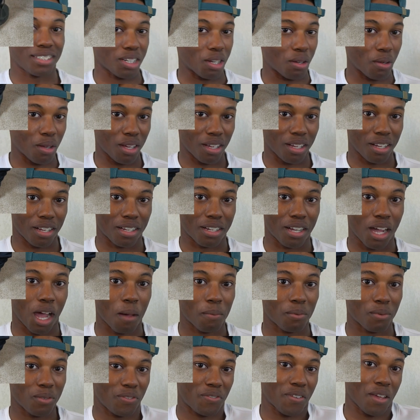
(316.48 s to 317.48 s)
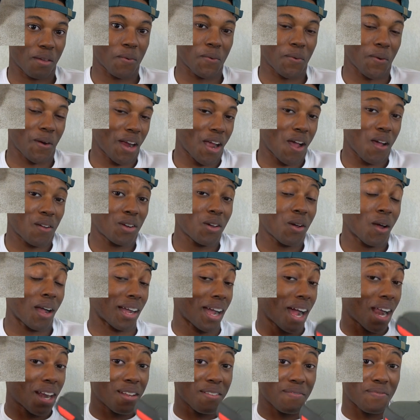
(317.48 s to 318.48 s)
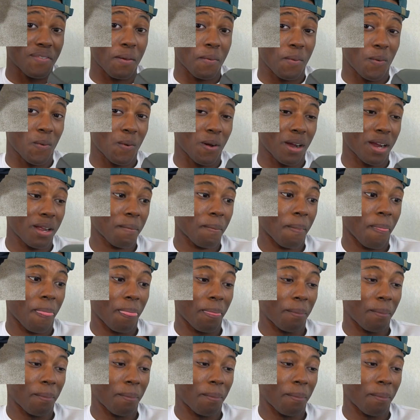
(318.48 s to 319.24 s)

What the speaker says: is a cop of February. I don't know, I got it in February.